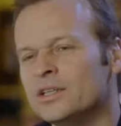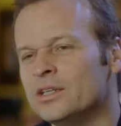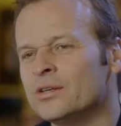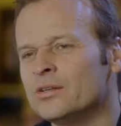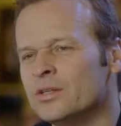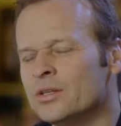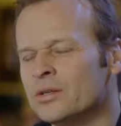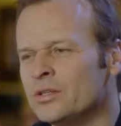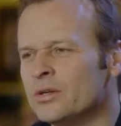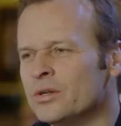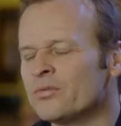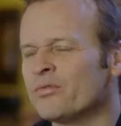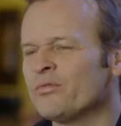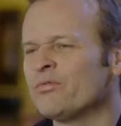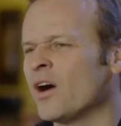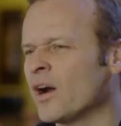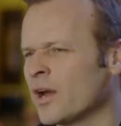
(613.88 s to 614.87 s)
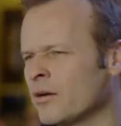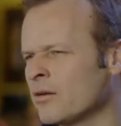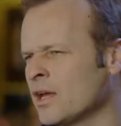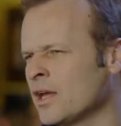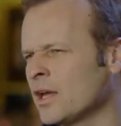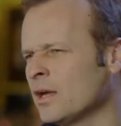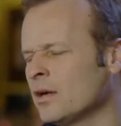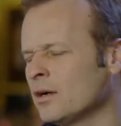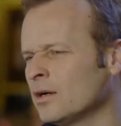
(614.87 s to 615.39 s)
you're, you're
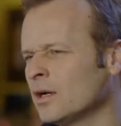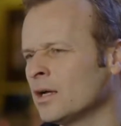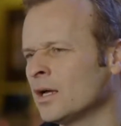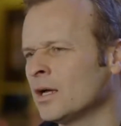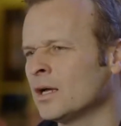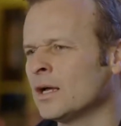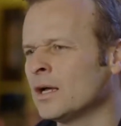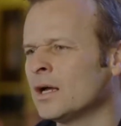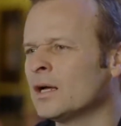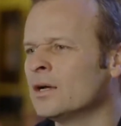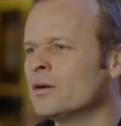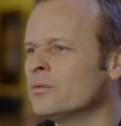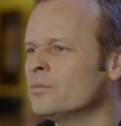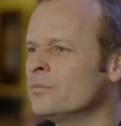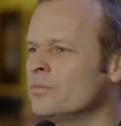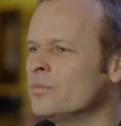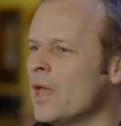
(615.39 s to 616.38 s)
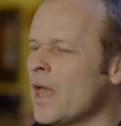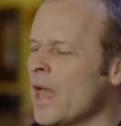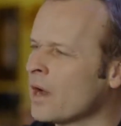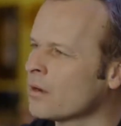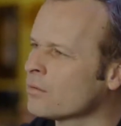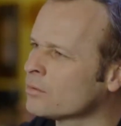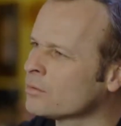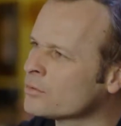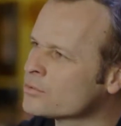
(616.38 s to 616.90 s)
firing uh,
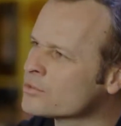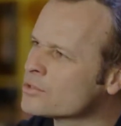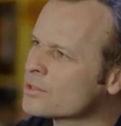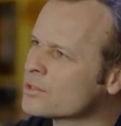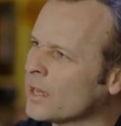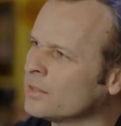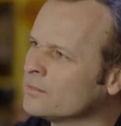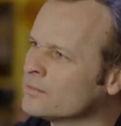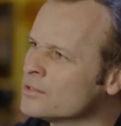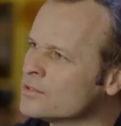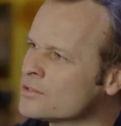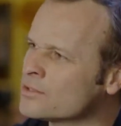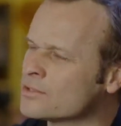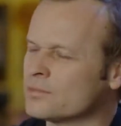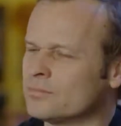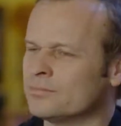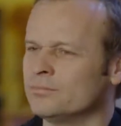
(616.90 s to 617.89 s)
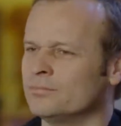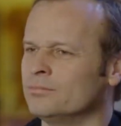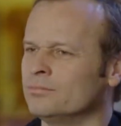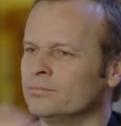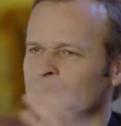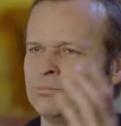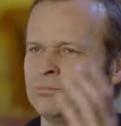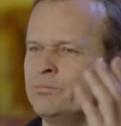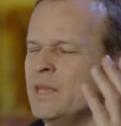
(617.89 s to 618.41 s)
arrows at this
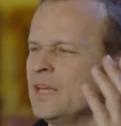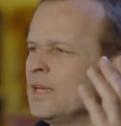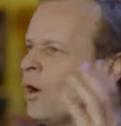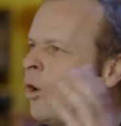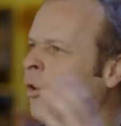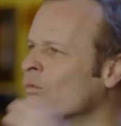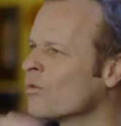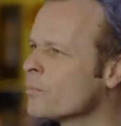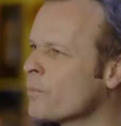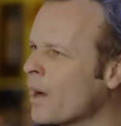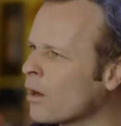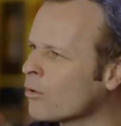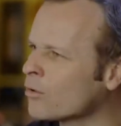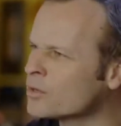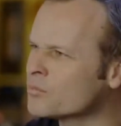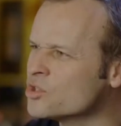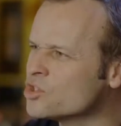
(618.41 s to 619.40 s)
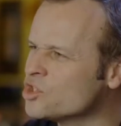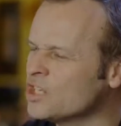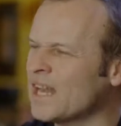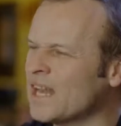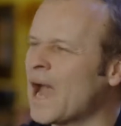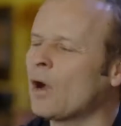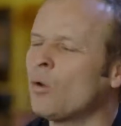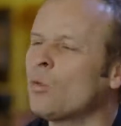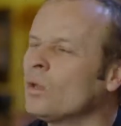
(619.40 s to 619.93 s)
big overpowering
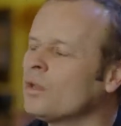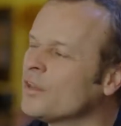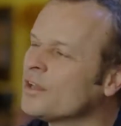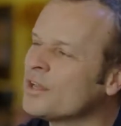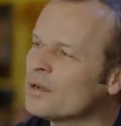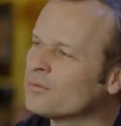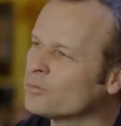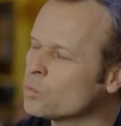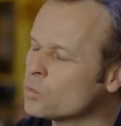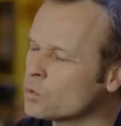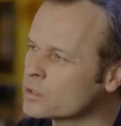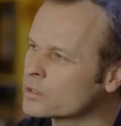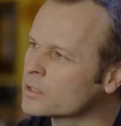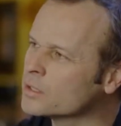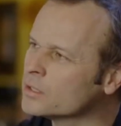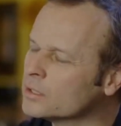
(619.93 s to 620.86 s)
machine. How will that ever work?